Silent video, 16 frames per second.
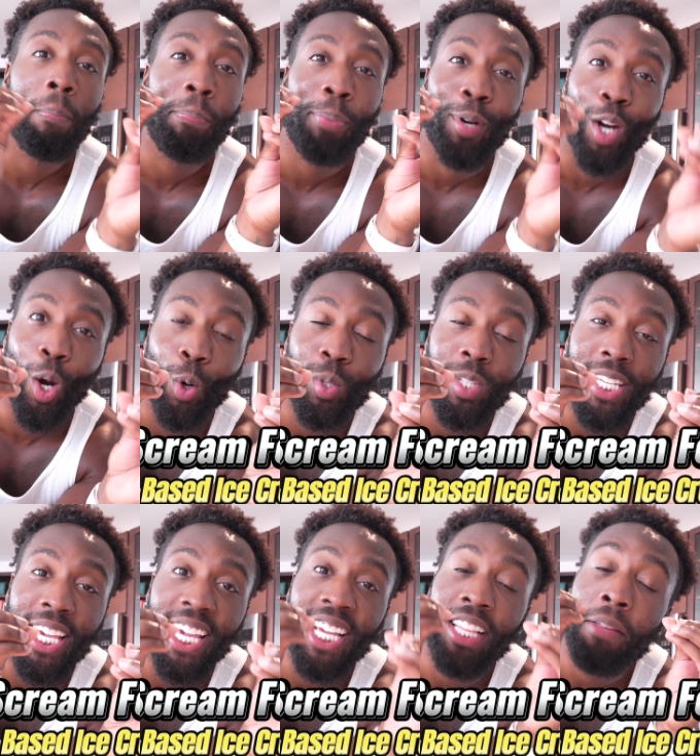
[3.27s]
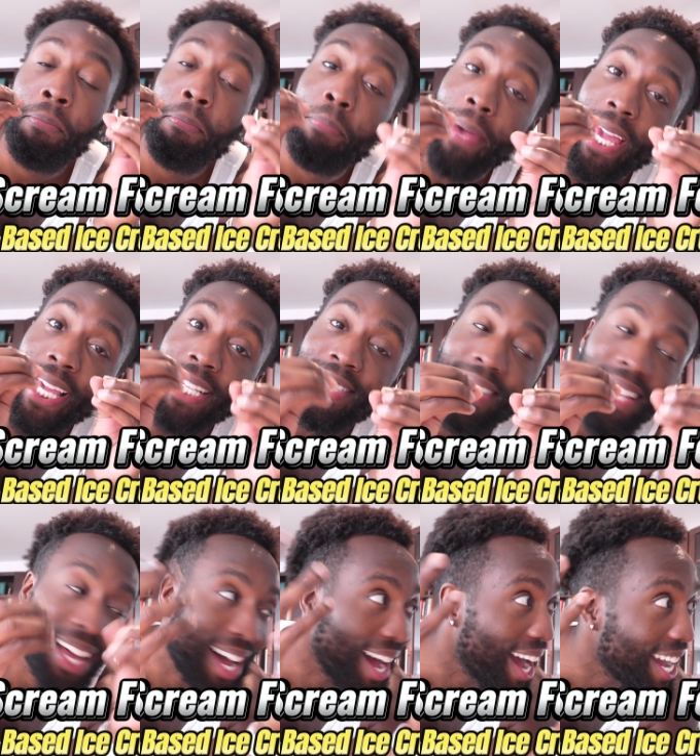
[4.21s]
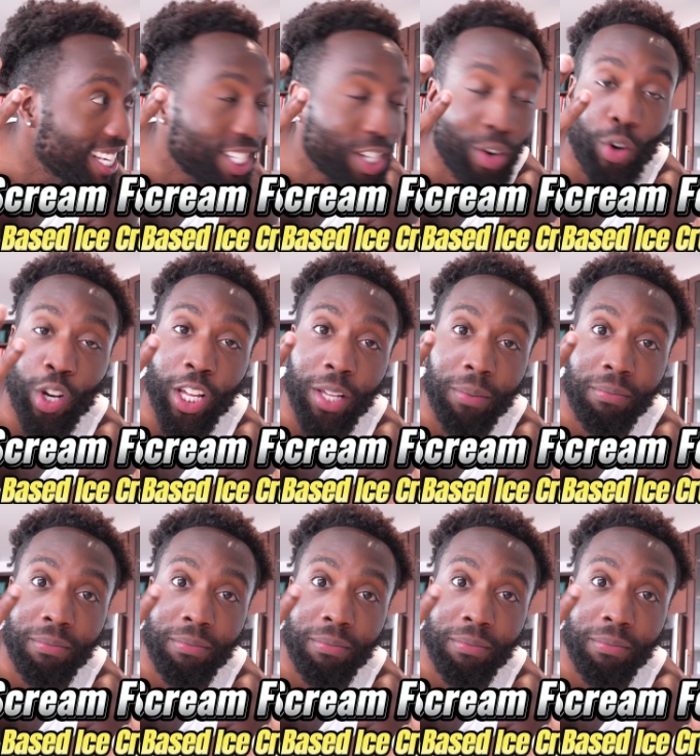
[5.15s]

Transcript: protein-based ice cream.